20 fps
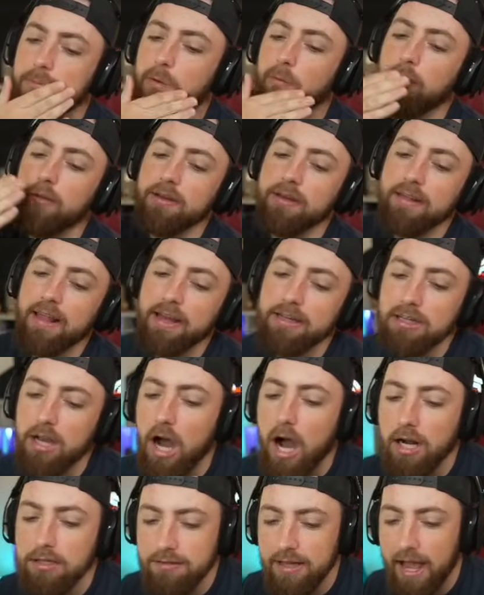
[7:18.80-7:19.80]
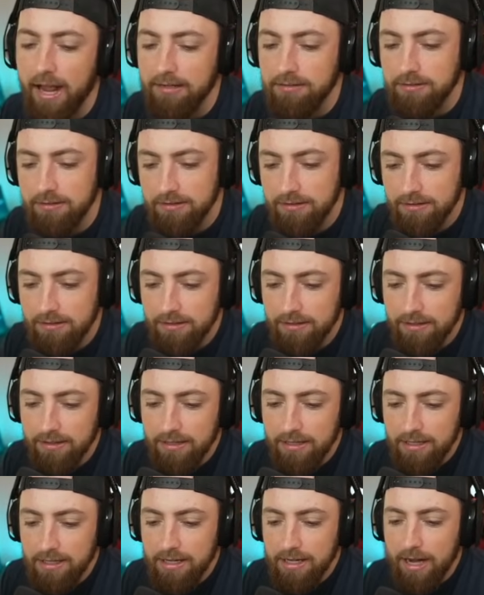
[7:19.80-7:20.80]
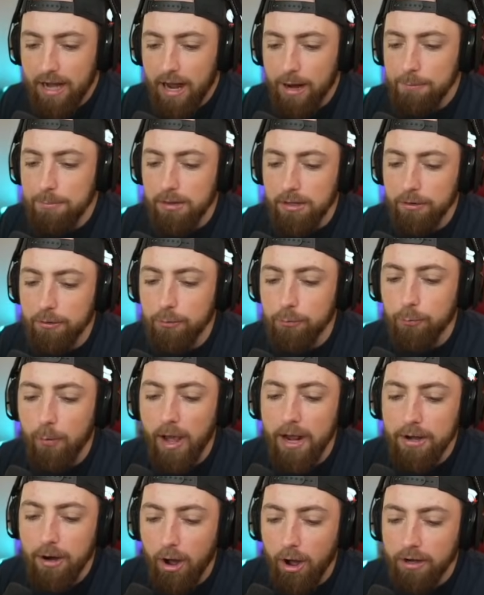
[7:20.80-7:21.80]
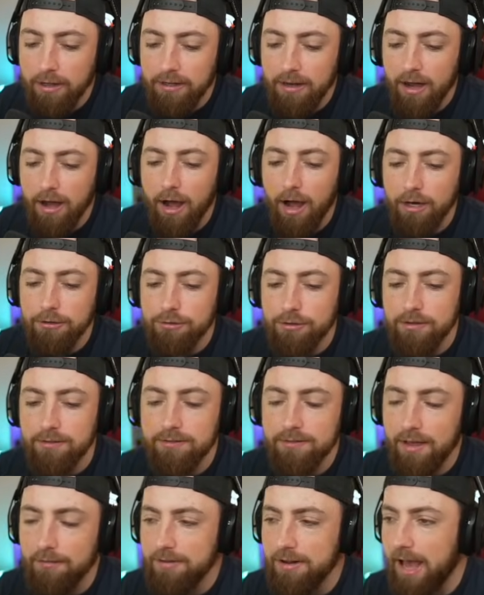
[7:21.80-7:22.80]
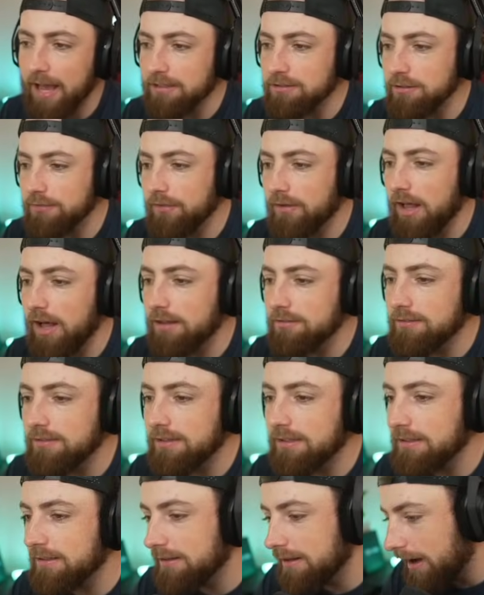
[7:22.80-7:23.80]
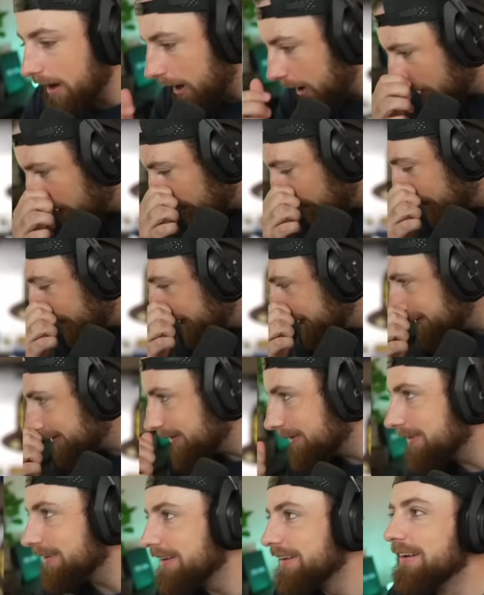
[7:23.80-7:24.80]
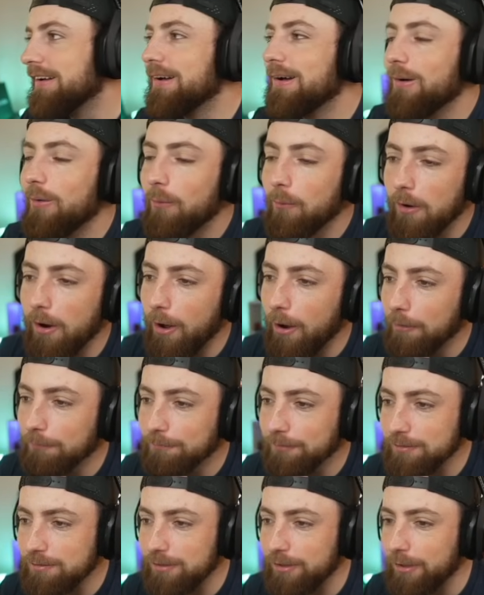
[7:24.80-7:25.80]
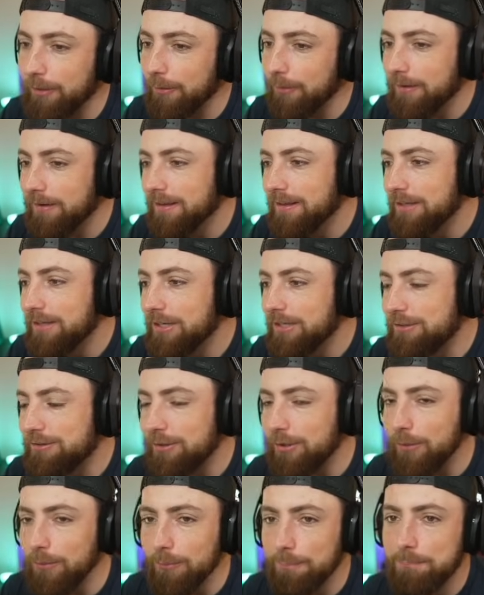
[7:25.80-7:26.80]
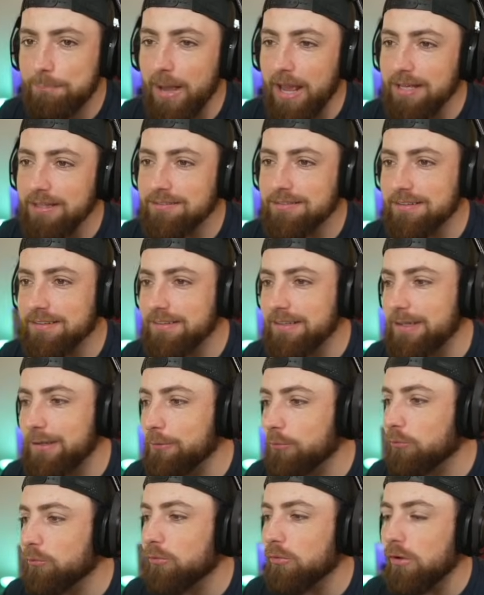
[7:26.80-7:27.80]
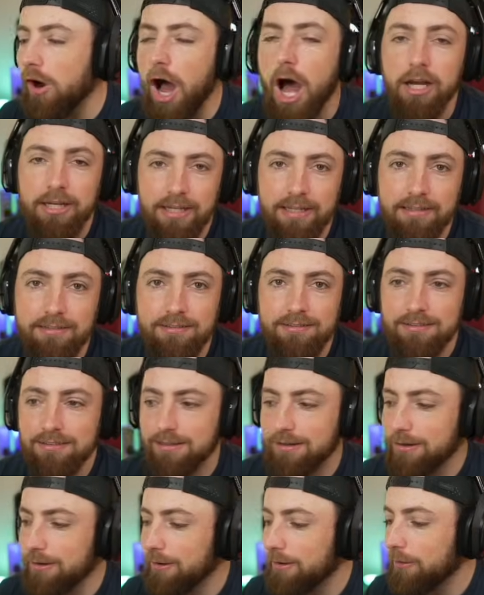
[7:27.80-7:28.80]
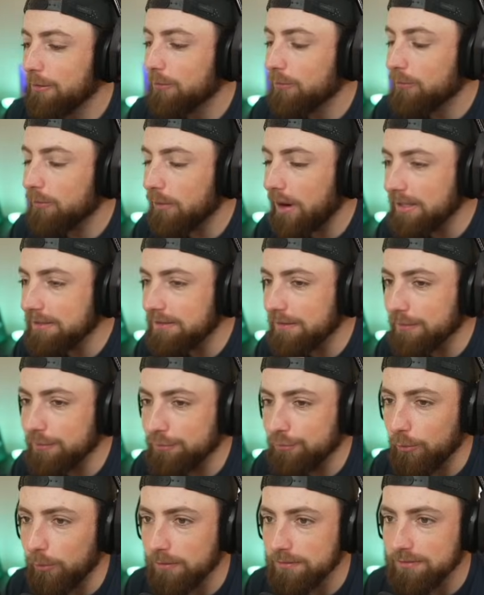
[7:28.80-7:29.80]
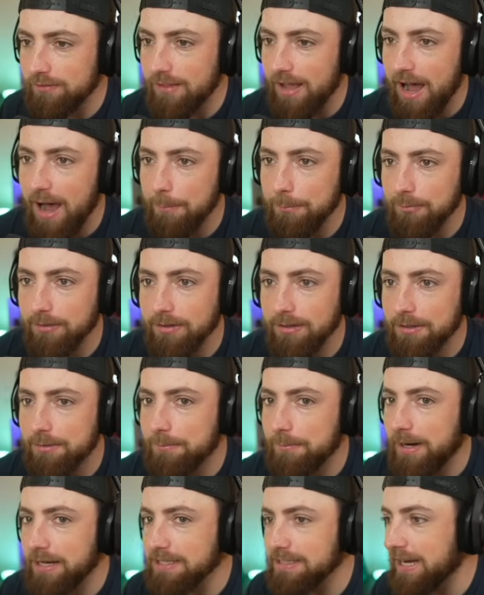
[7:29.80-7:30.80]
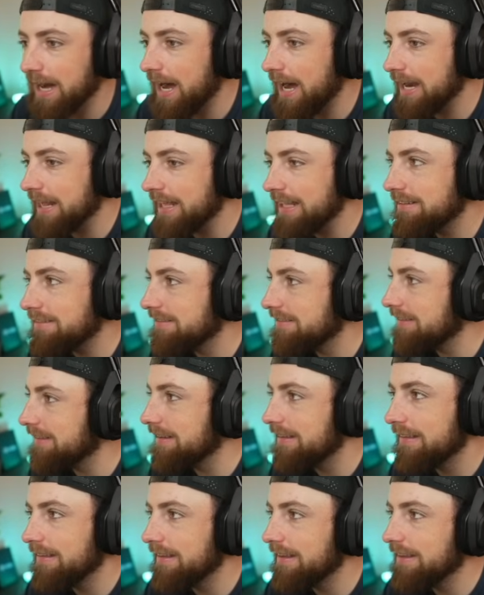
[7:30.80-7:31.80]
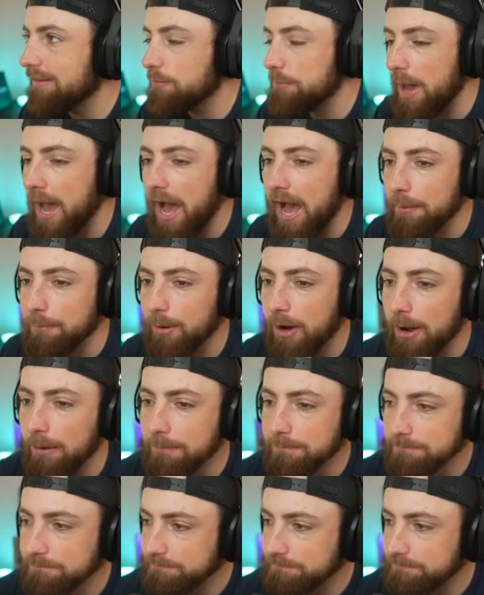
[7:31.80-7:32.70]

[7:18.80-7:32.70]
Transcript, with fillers: Look at that contact. I'm literally right on it. 107 exit velocity. No. We're over two. Two basically rockets right to the shortstop. Oh, my God. It's it's bad, bro.